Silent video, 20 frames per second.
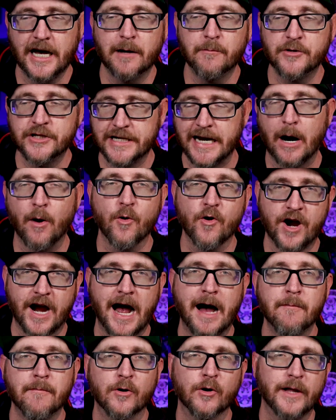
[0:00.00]
tub shower
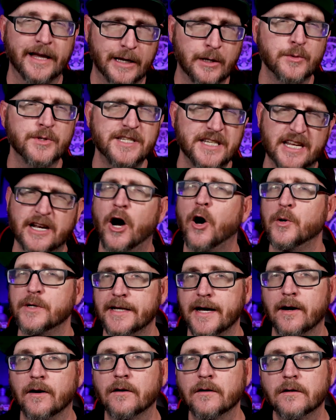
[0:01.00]
combo like you would see in a
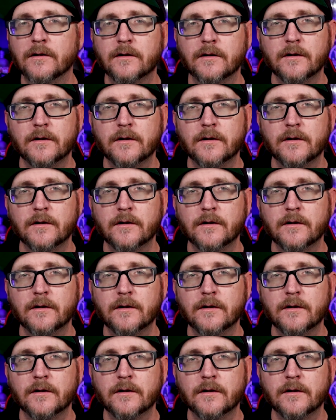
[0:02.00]
hotel.